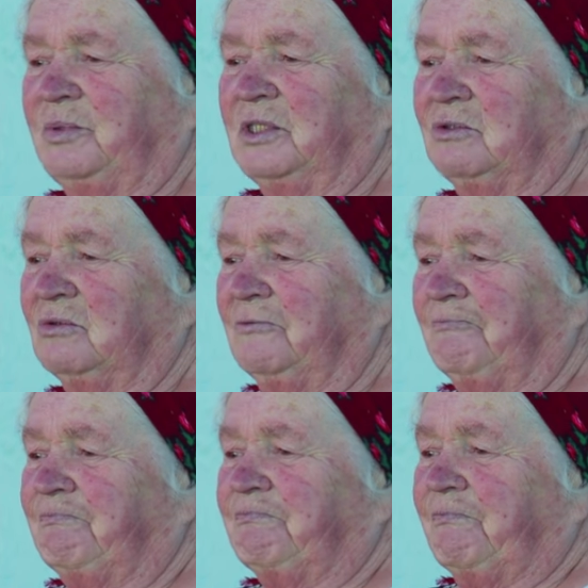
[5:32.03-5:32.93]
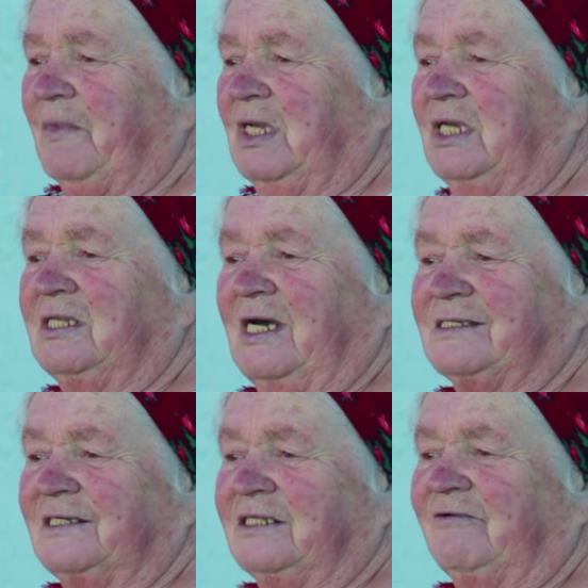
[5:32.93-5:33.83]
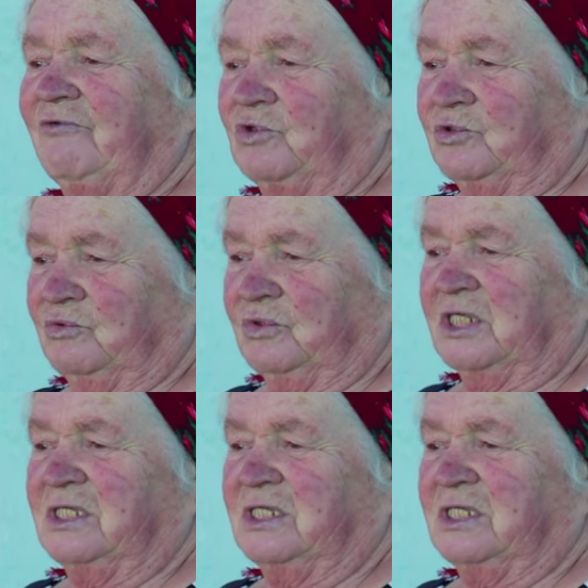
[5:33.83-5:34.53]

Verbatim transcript: and putting it to